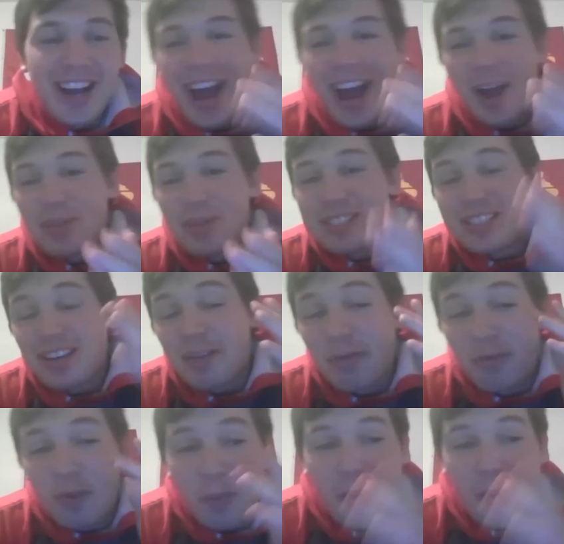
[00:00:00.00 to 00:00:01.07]
Iowa State
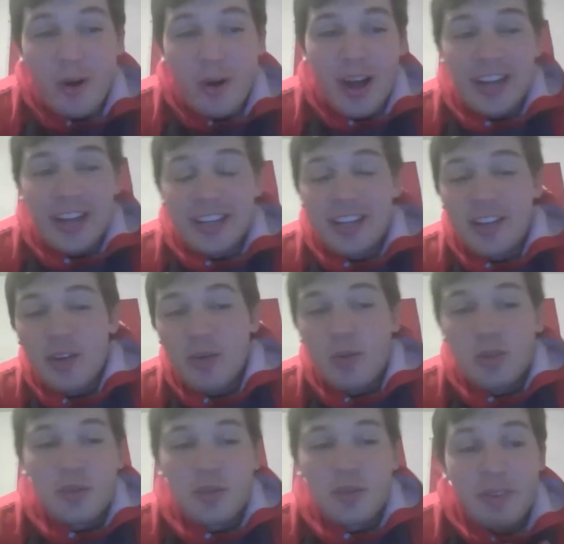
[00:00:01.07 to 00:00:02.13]
football had a
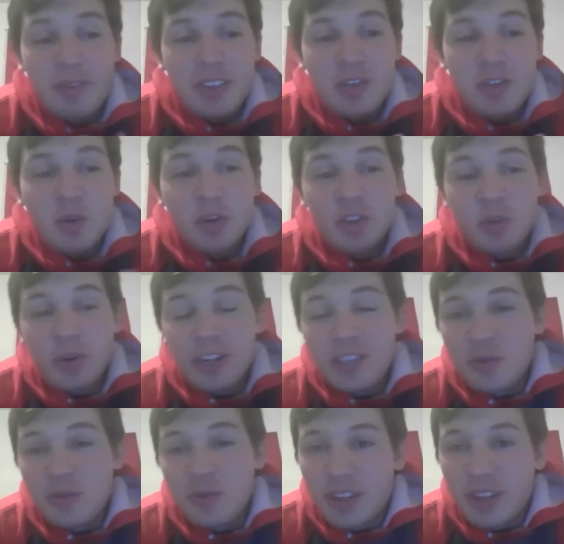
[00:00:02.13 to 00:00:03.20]
huge
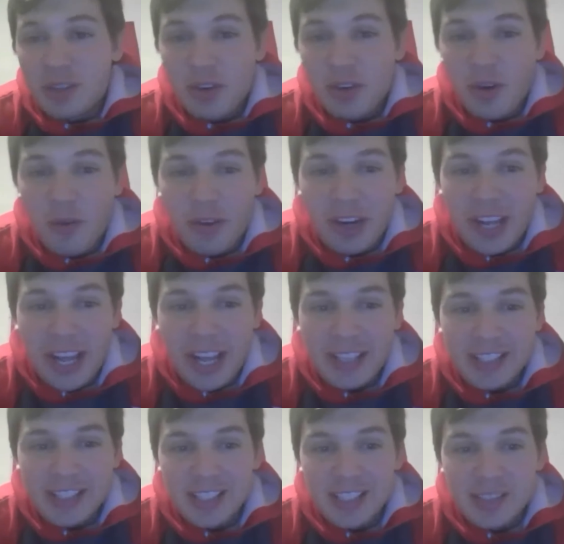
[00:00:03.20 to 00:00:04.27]
52-22 victory over
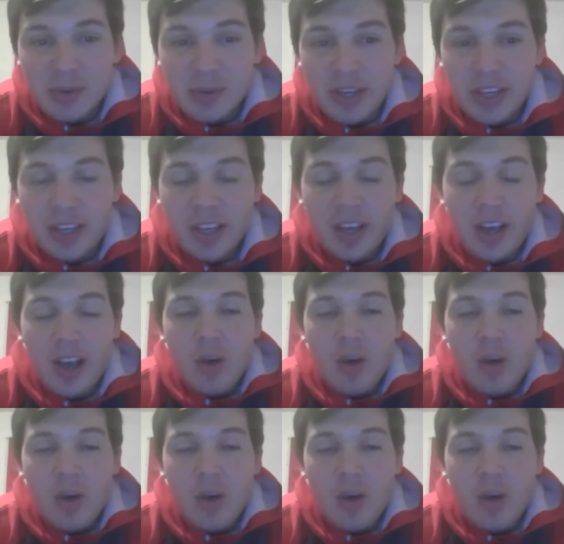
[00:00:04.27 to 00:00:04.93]
Kansas this week.